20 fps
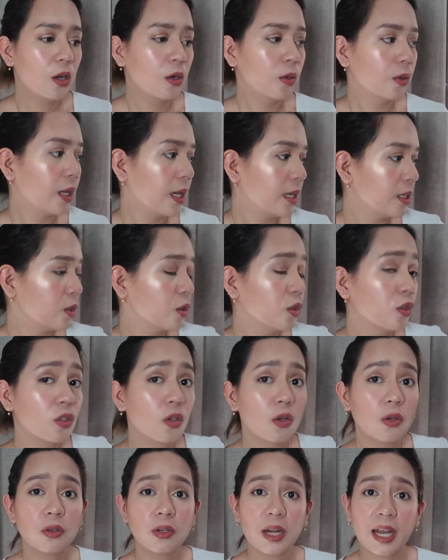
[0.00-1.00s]
Okay,
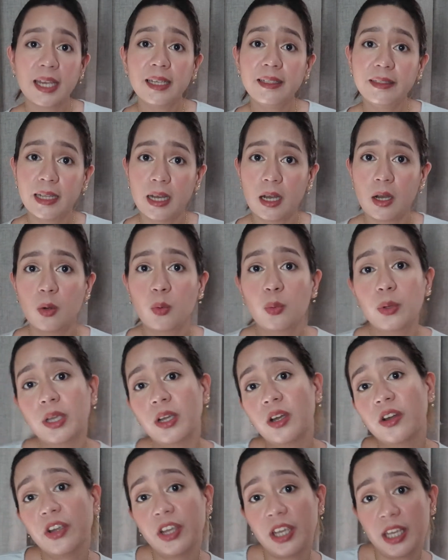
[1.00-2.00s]
so right now we
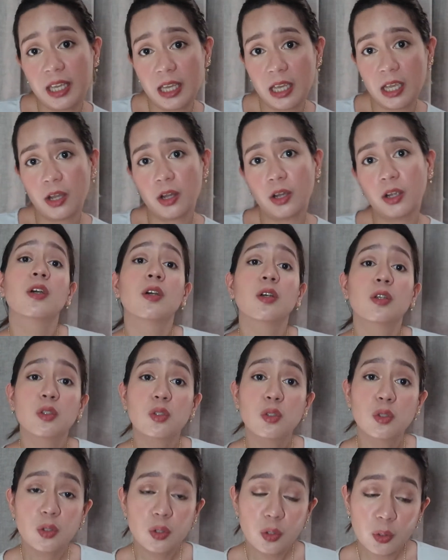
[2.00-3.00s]
are here
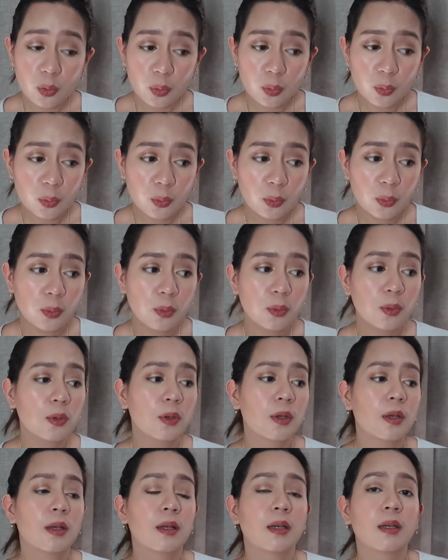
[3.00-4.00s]
to
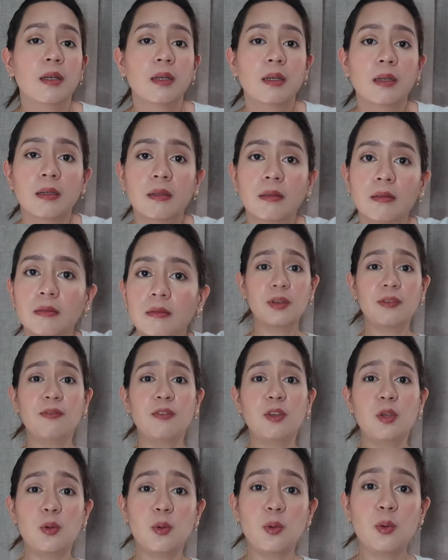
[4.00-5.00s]

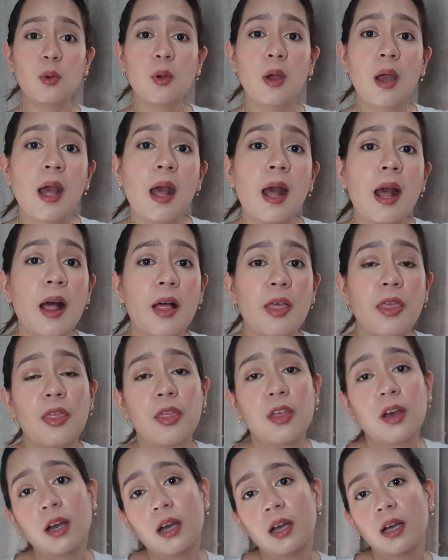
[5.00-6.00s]
review
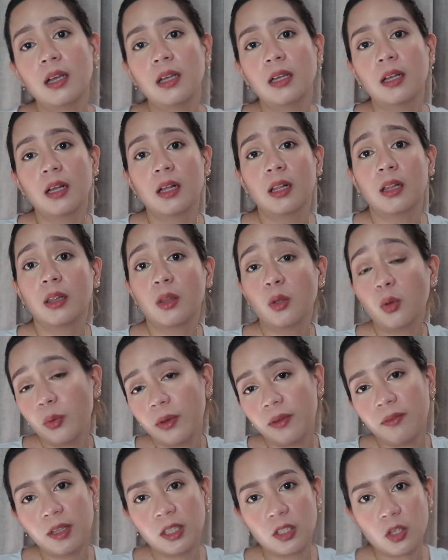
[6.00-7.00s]
the
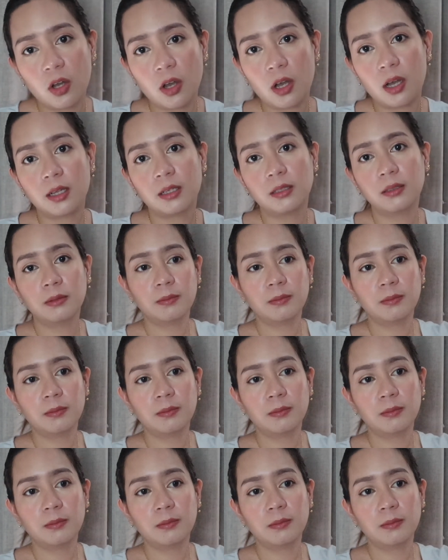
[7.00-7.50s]
Louis Vuitton